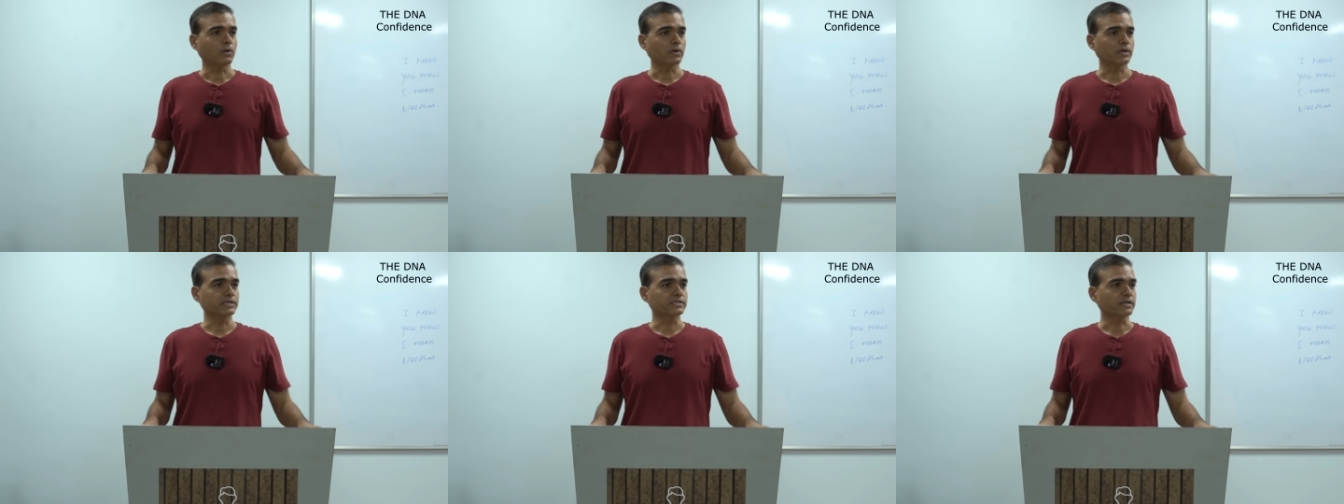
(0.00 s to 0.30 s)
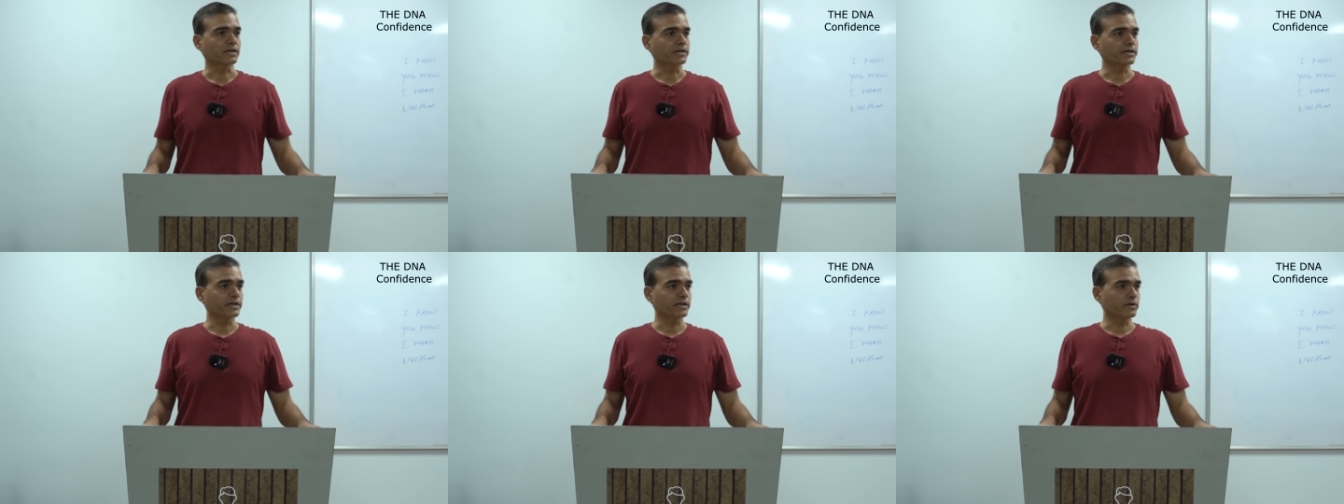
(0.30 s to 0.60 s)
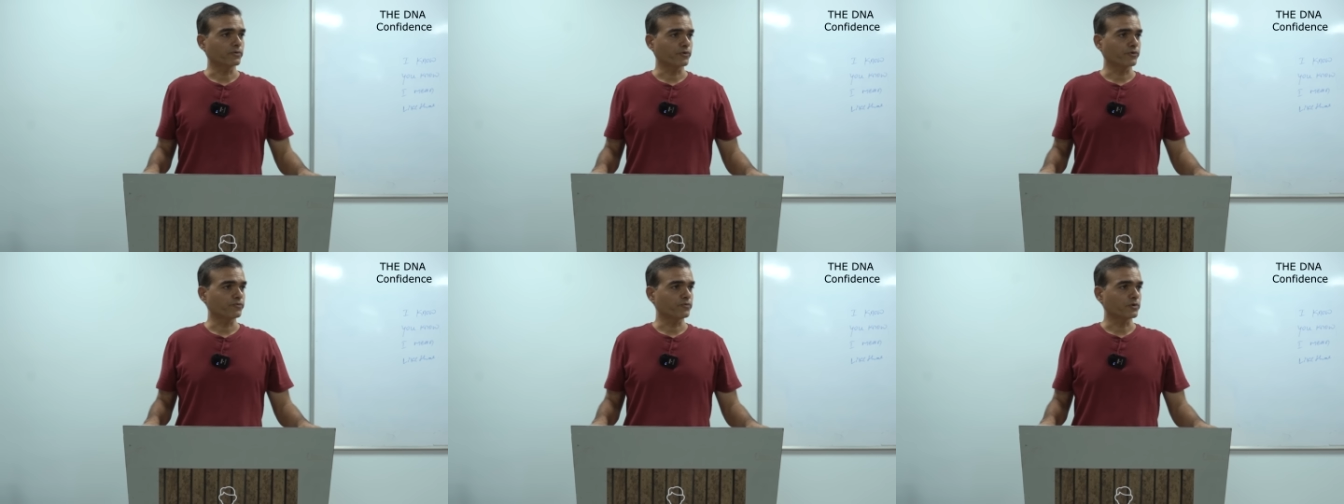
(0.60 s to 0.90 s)
all is
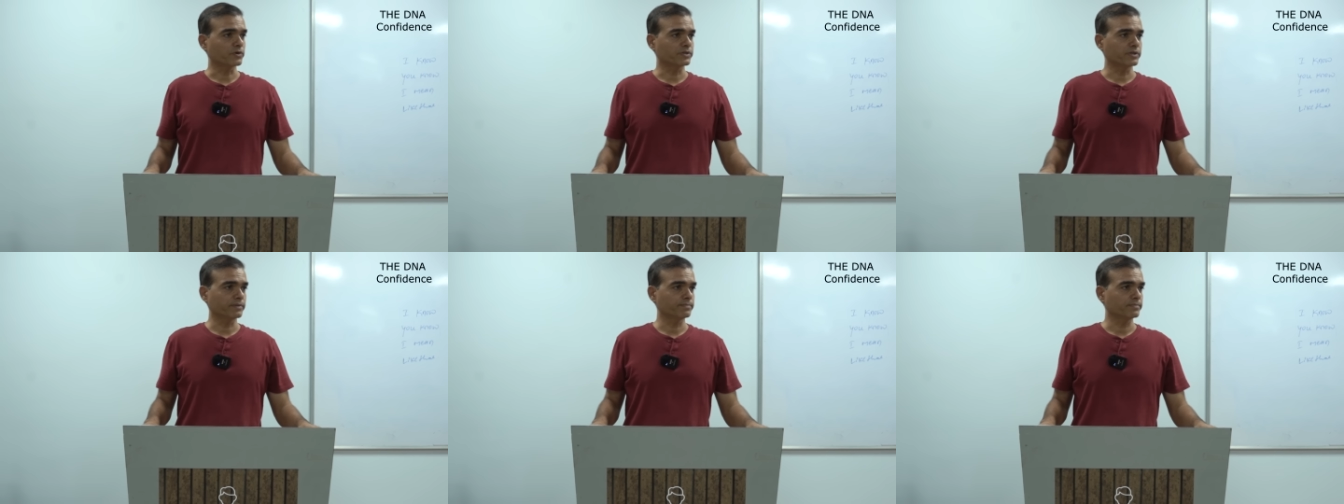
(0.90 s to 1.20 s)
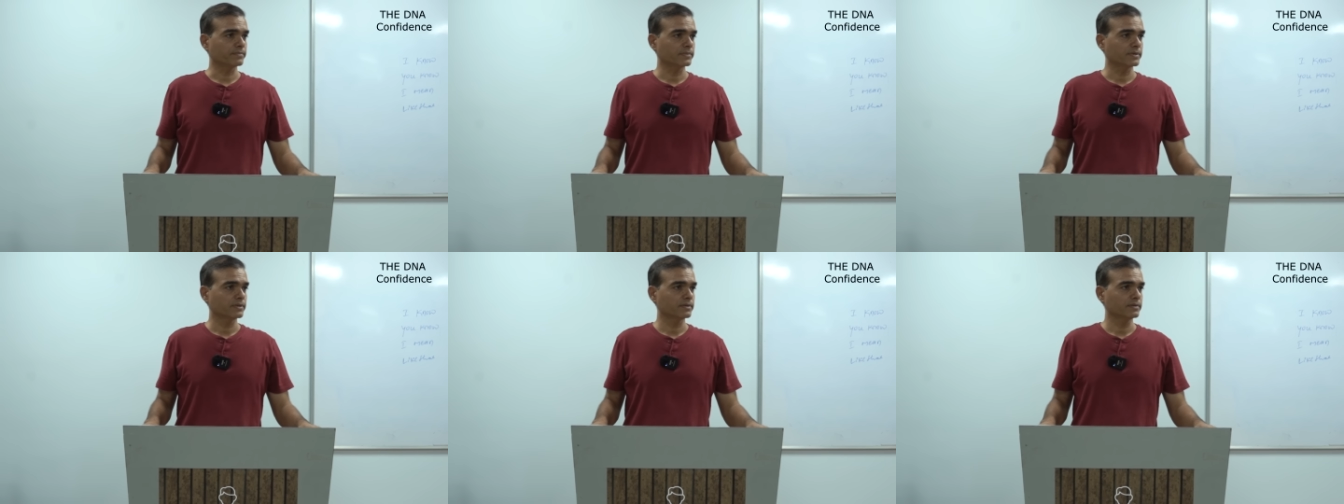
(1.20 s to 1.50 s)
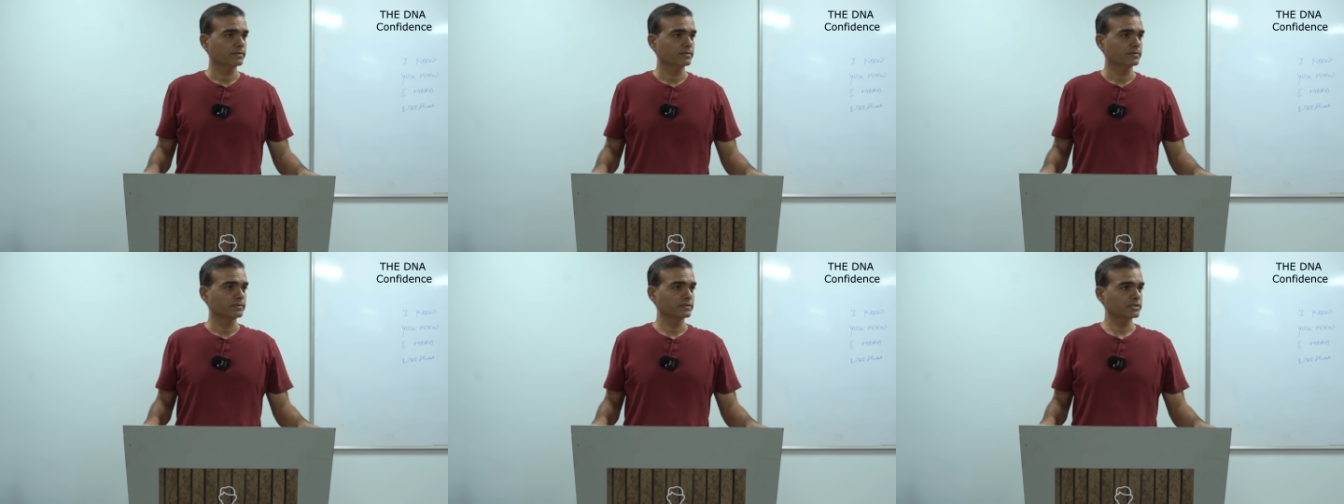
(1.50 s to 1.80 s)
hunky-dory for them.
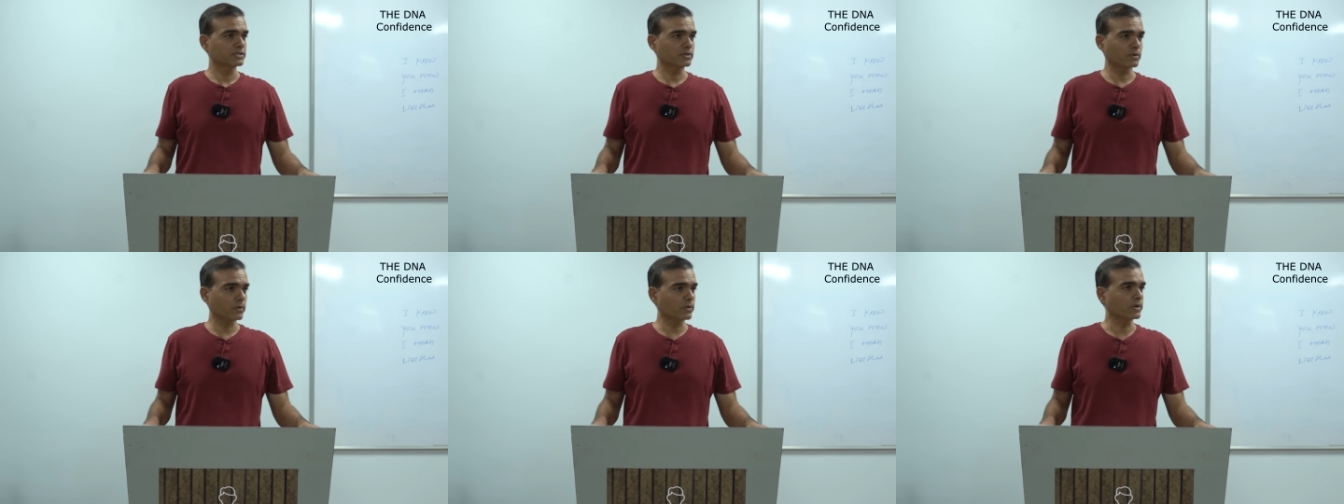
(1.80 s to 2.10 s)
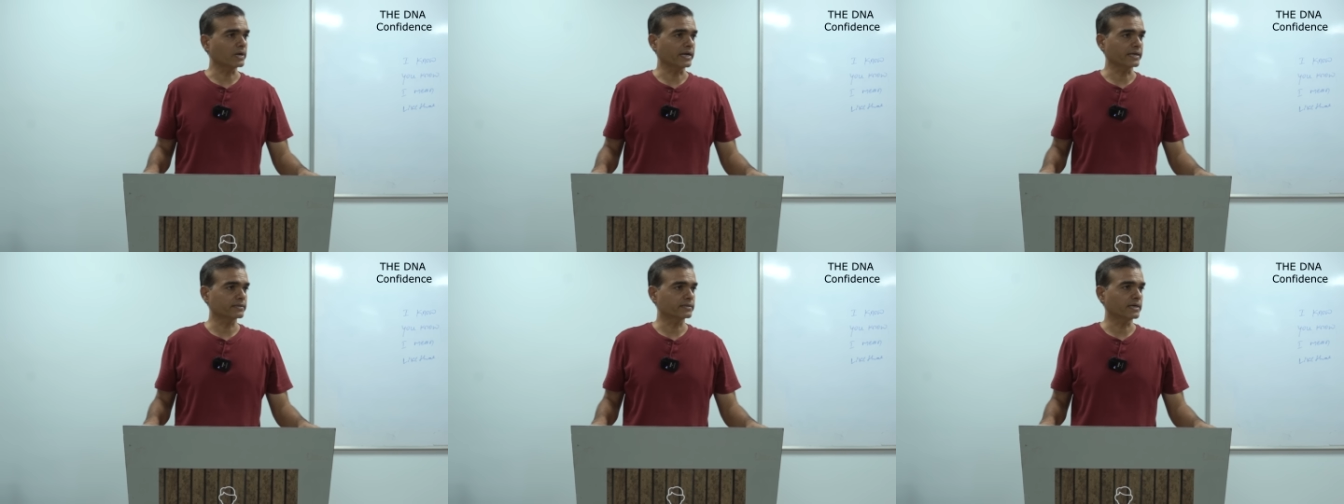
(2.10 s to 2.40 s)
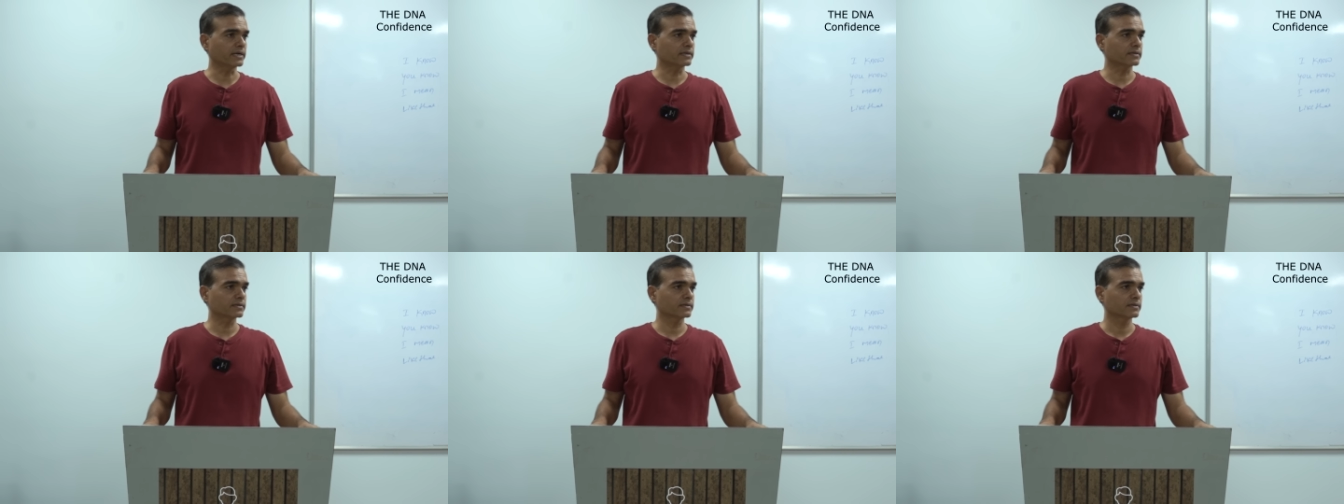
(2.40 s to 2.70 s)
It's not like
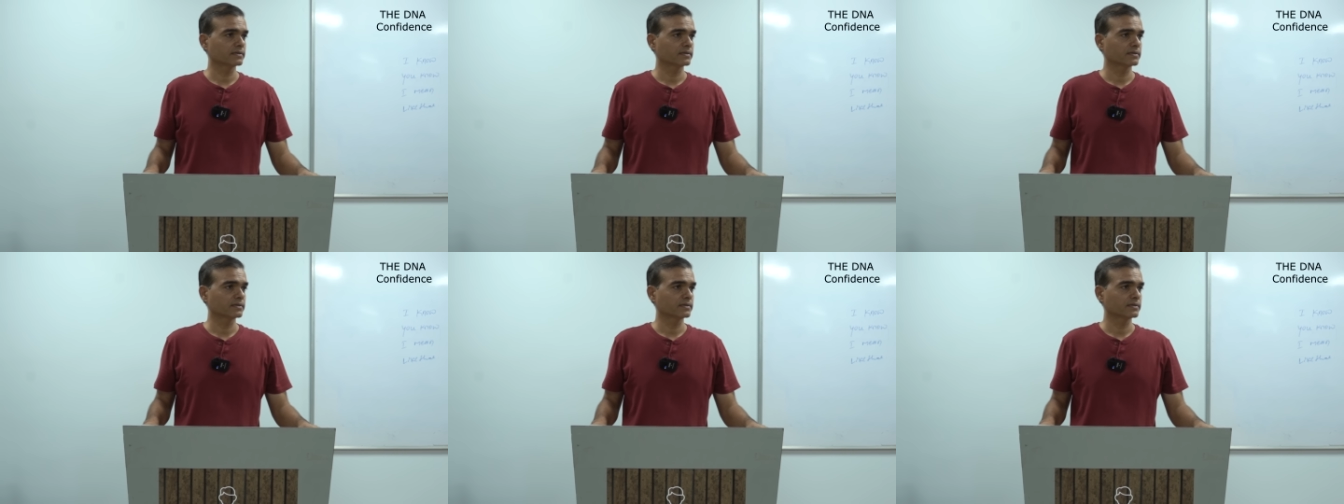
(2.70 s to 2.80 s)
that.